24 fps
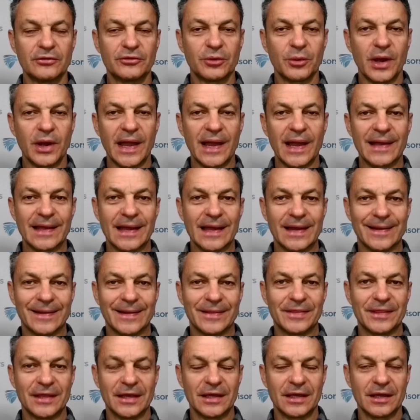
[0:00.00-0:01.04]
here's the way I kind
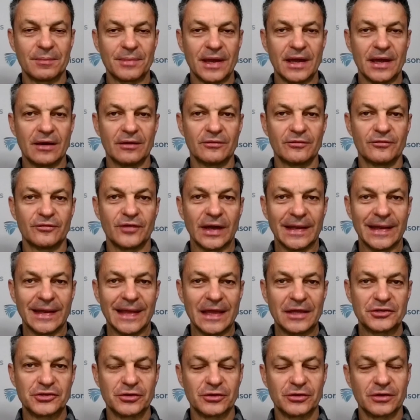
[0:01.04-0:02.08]
of think about
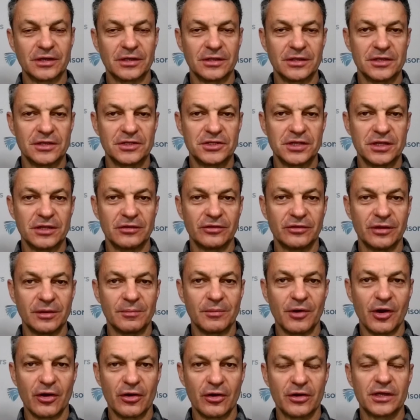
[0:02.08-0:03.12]
financial conditions
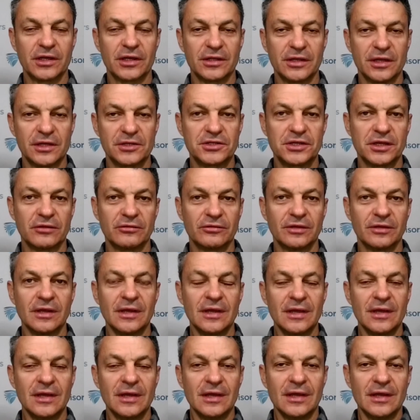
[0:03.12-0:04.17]
and borrowing conditions.
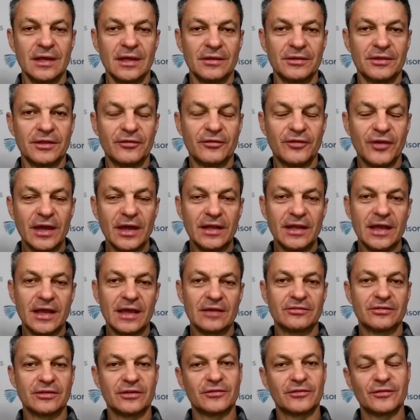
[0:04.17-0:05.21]
The Fed
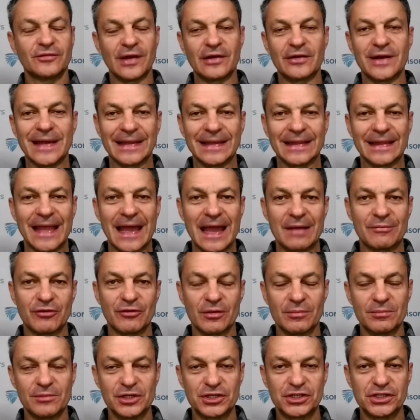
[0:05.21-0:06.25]
has this very
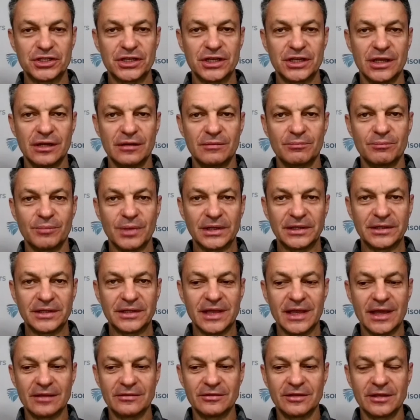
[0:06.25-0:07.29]
elaborate machine, but at
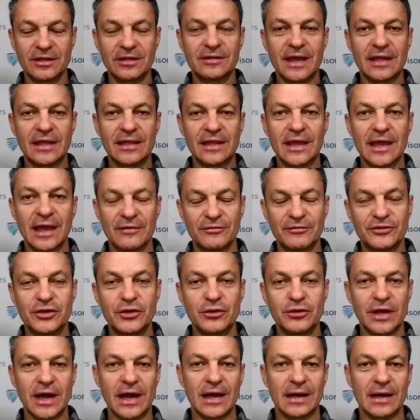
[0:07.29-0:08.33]
the end of the day, they have
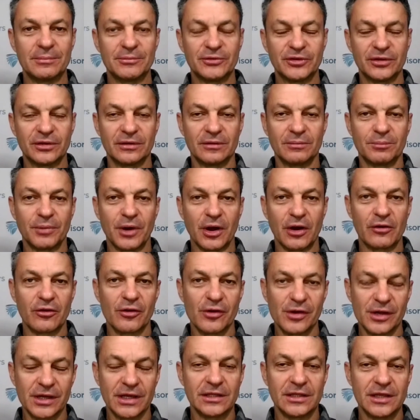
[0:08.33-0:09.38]
two knobs,
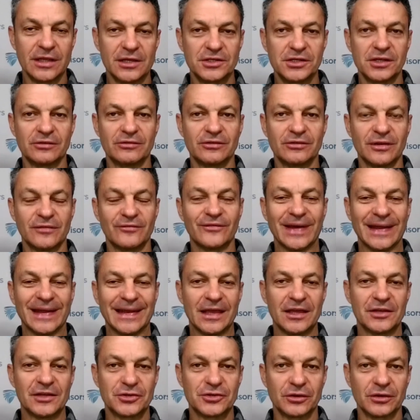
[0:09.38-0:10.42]
borrowing conditions and
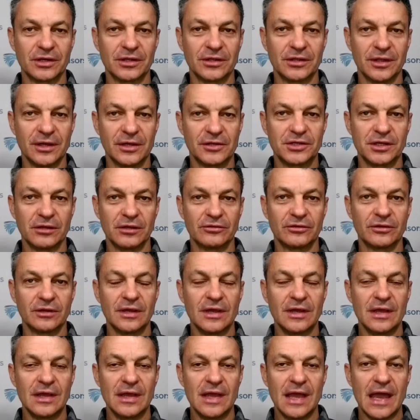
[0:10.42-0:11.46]
financial conditions.
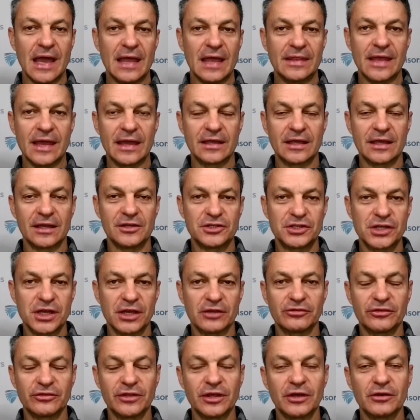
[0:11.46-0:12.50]
And they can
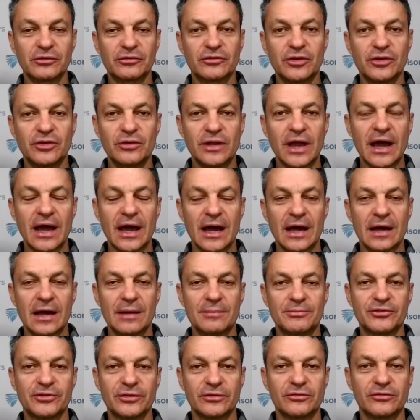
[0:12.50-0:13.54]
adjust those two
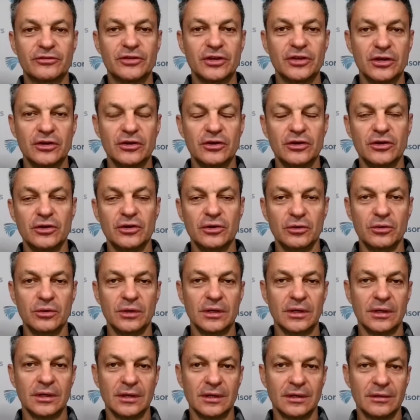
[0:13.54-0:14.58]
knobs
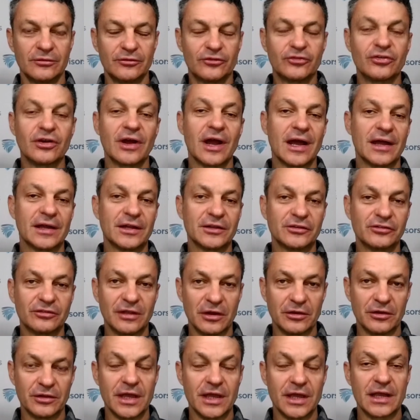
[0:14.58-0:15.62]
to try to
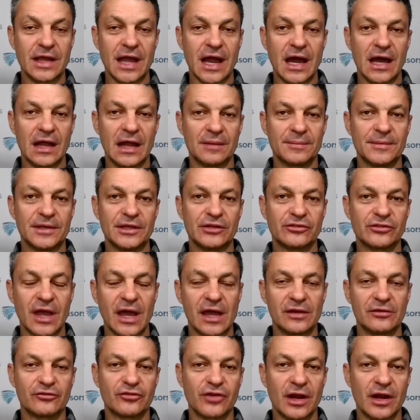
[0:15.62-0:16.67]
steer the economy,
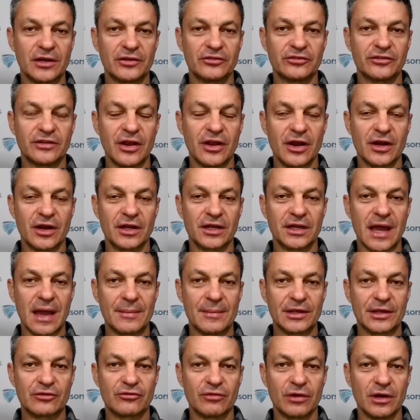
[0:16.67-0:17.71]
try to steer
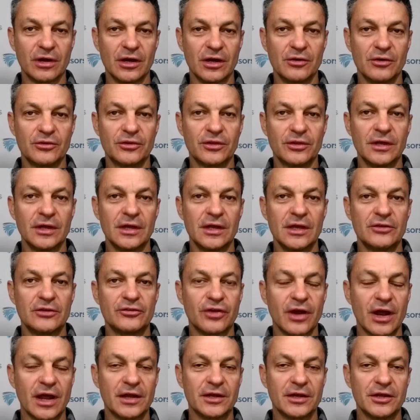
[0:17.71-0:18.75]
economic growth,
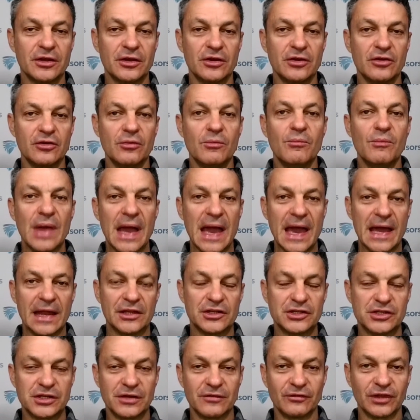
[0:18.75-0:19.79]
try to
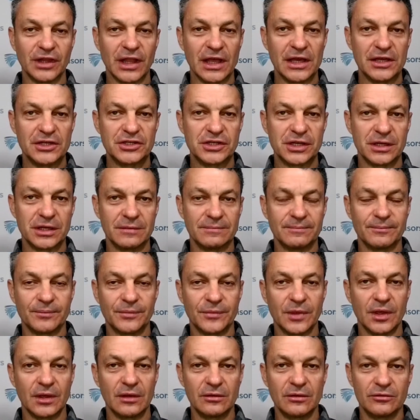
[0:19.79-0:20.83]
manage inflation.
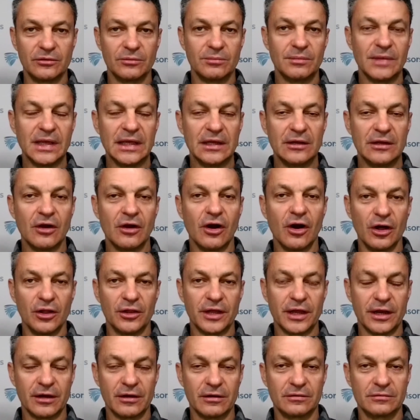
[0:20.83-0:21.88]
meet all
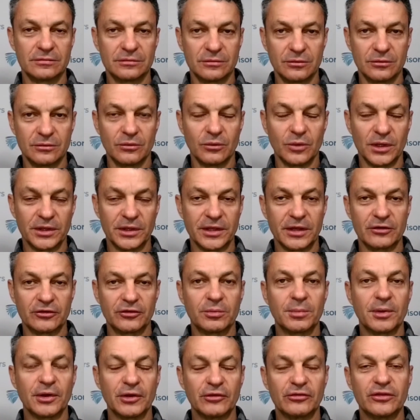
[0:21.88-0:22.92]
their what they're
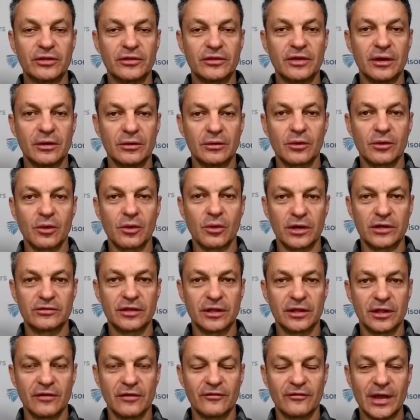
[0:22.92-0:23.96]
supposed to do according
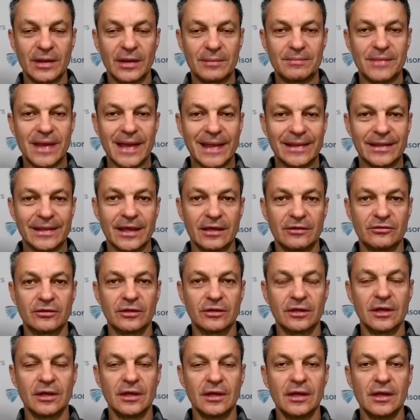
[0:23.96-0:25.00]
to their Fed
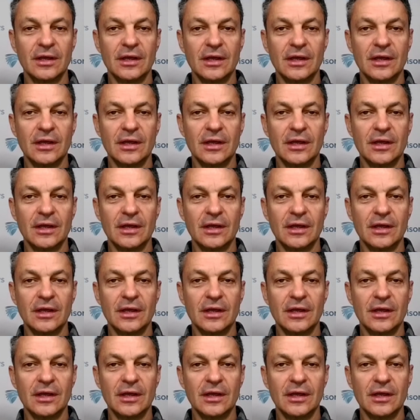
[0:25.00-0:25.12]
mandates.